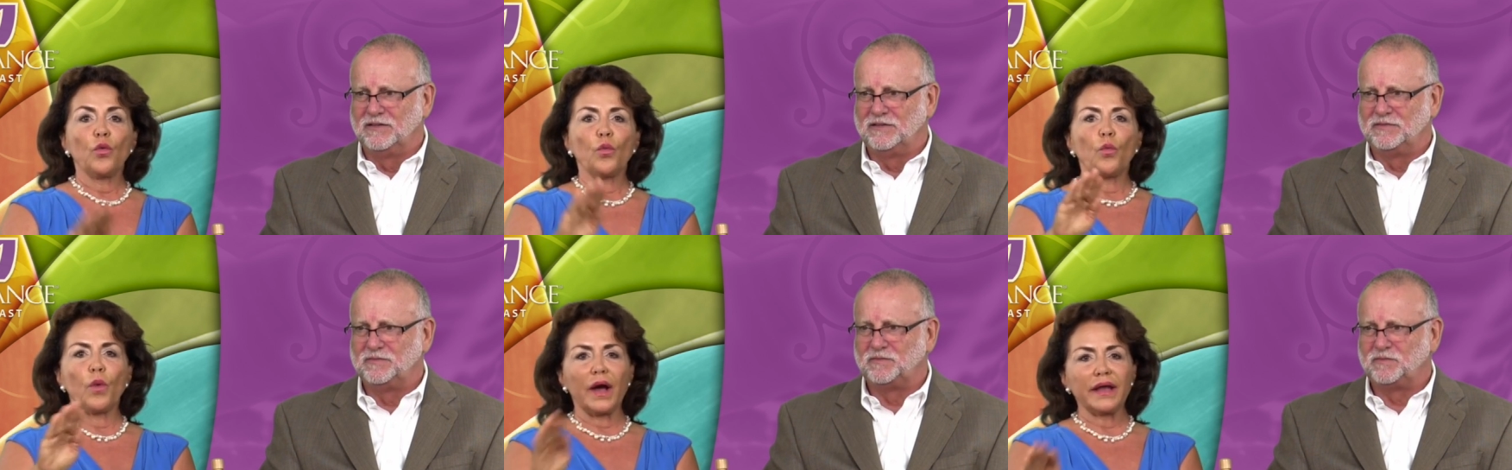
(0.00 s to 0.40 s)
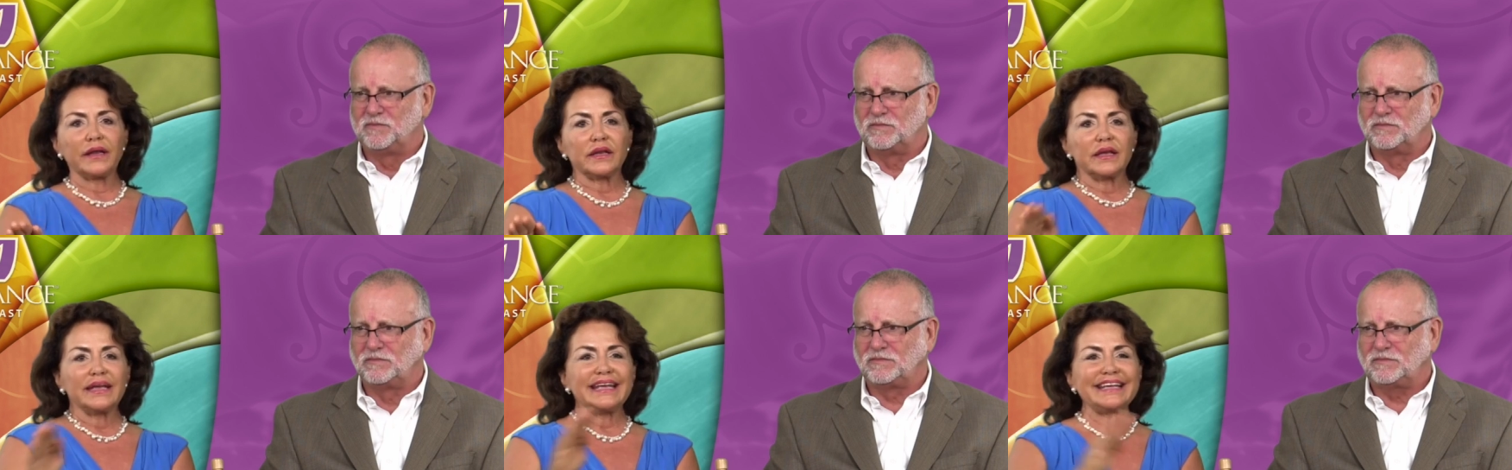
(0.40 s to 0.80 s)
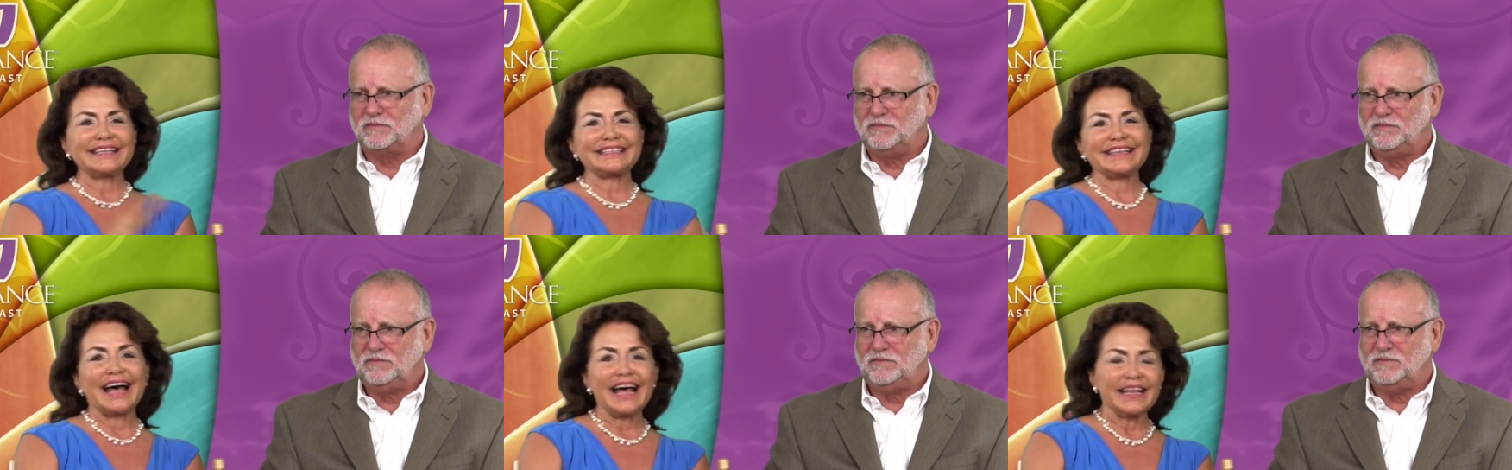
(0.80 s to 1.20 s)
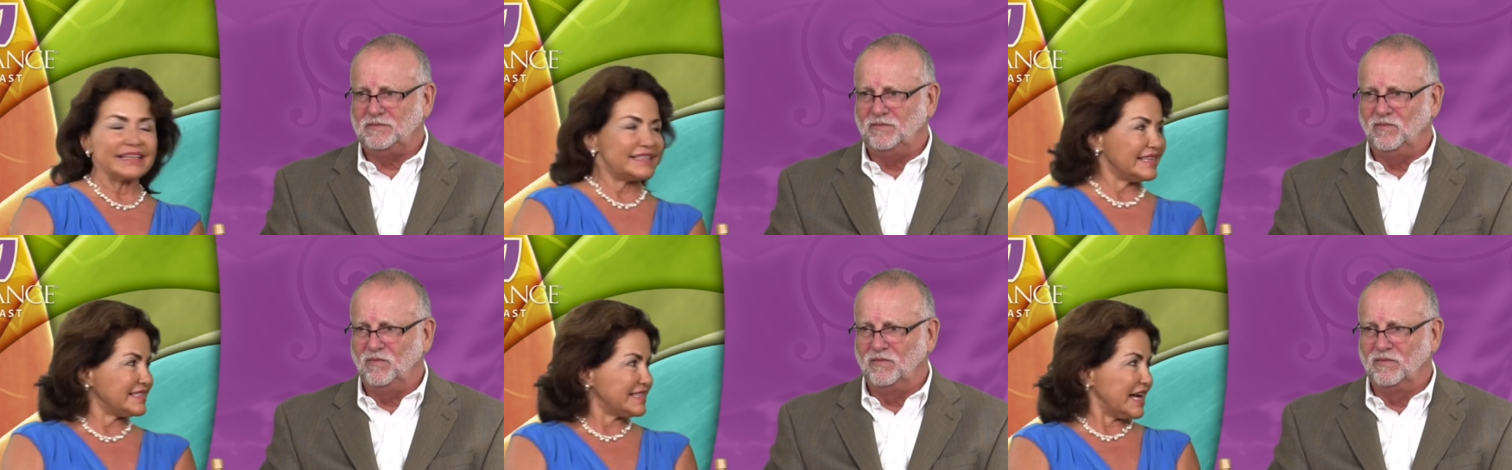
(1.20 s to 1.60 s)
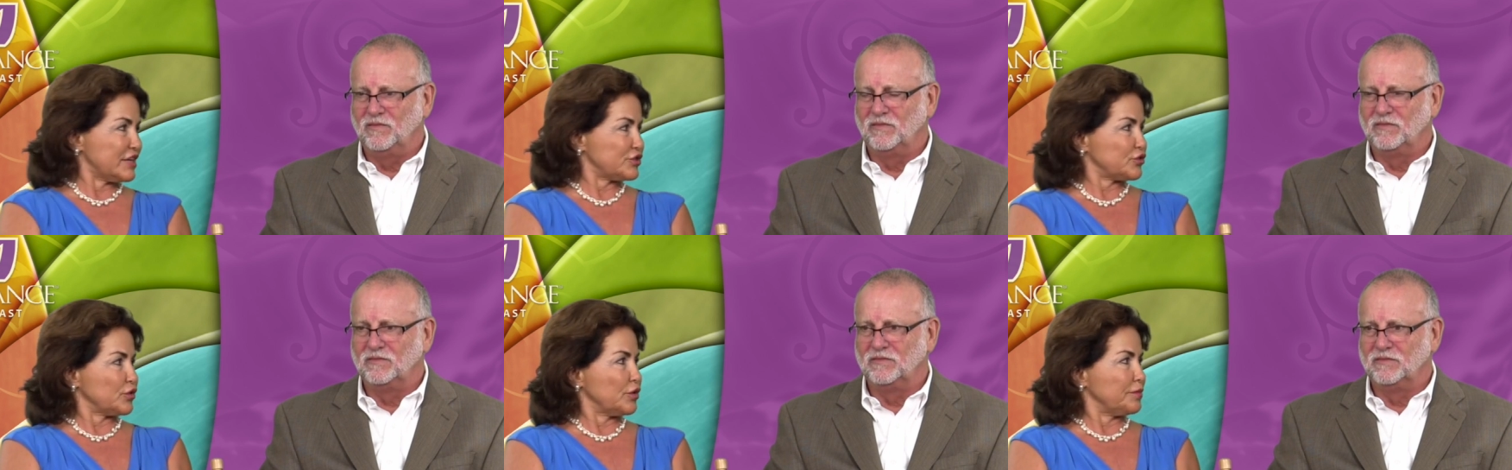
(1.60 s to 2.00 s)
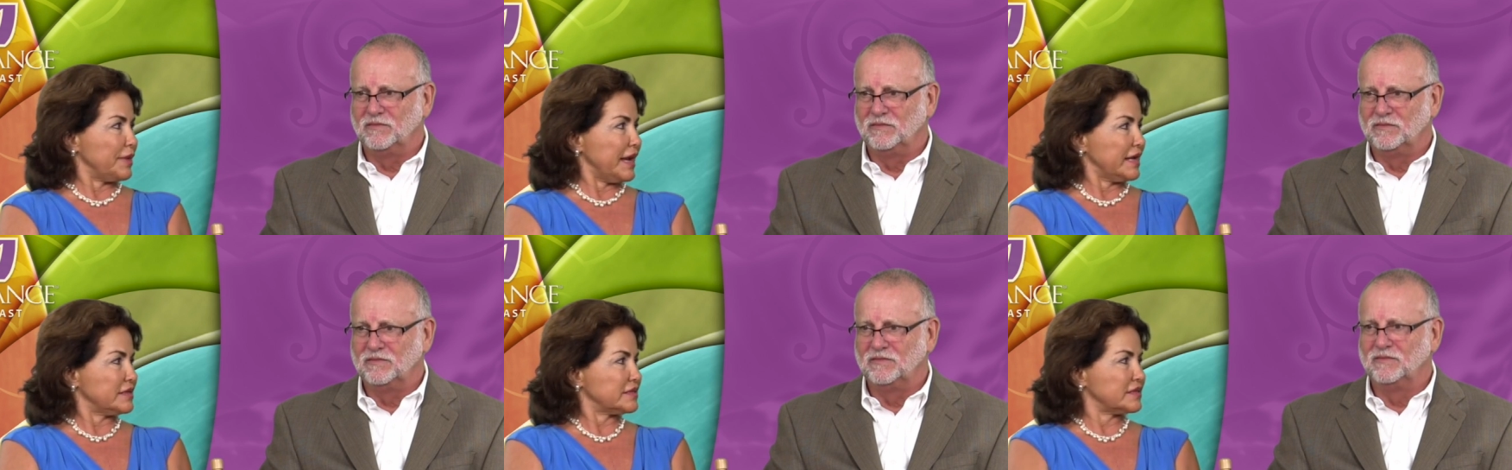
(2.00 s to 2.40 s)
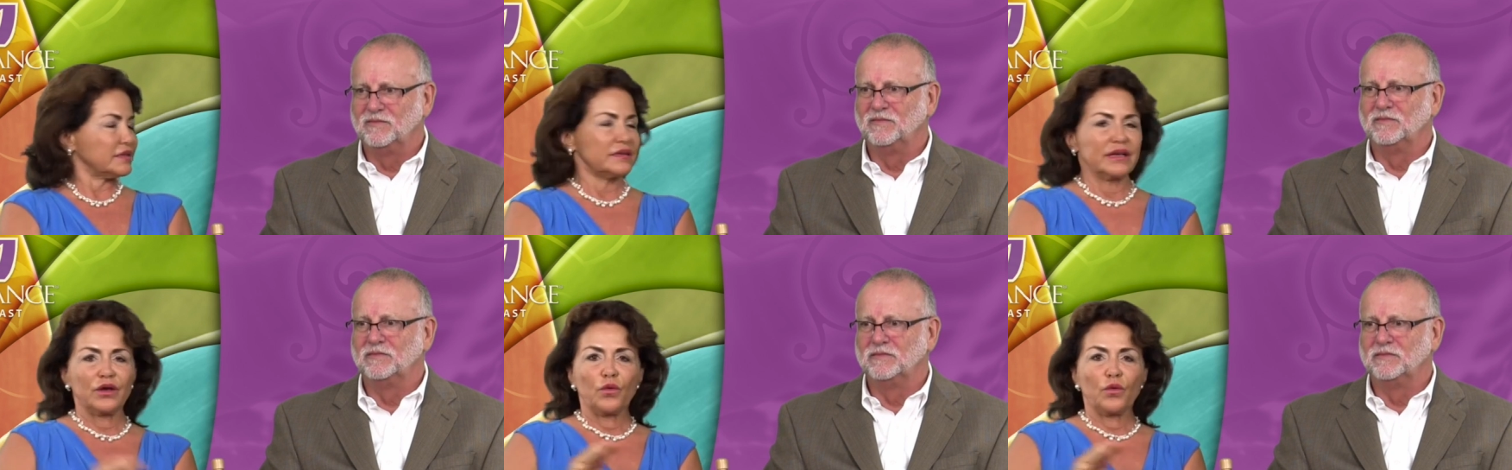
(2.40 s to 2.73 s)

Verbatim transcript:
Speaker 1: what is not testosterone based,